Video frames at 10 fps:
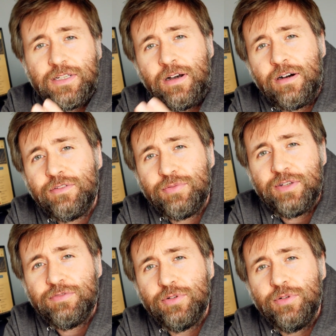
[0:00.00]
It's
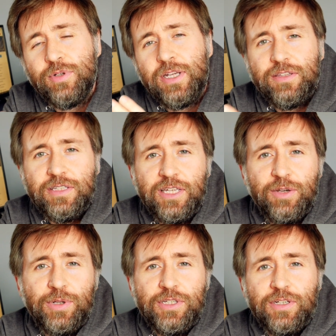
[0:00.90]
halfway through the
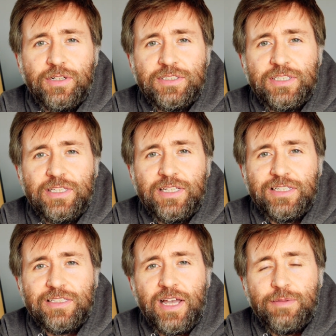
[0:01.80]
year when you're going to sit the
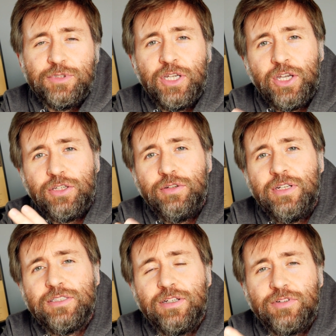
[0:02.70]
exams. You
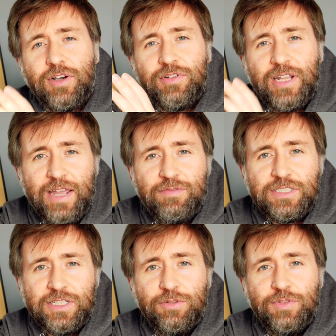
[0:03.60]
need to have covered every
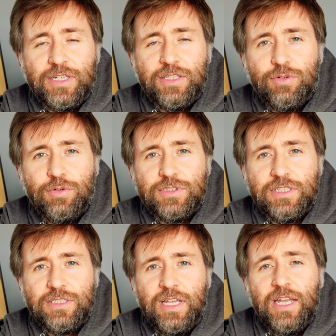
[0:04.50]
single thing in the
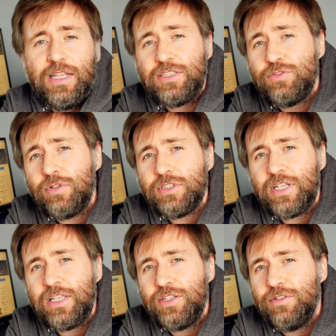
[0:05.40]
courses. That's not to
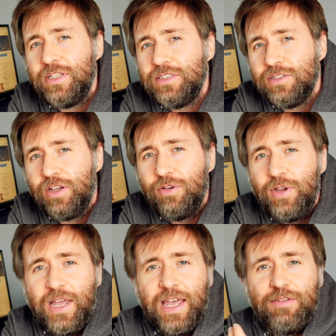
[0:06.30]
say that you need to know
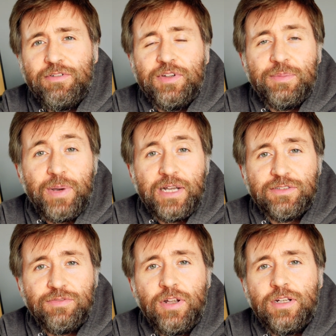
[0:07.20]
everything back
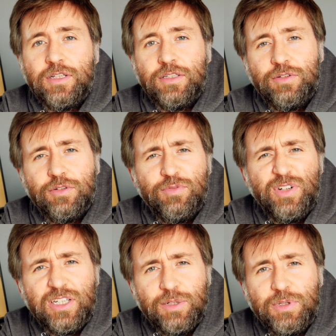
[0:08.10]
to front and you're
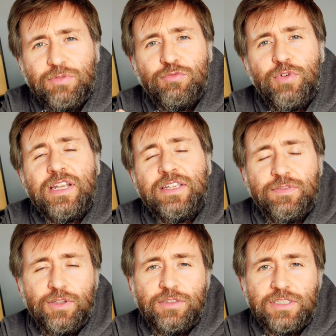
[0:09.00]
really going to be ready
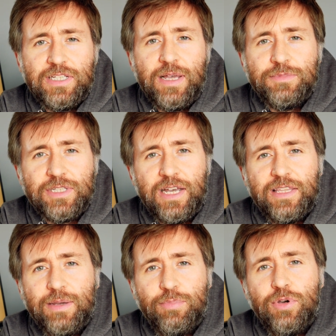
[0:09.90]
for those exams at that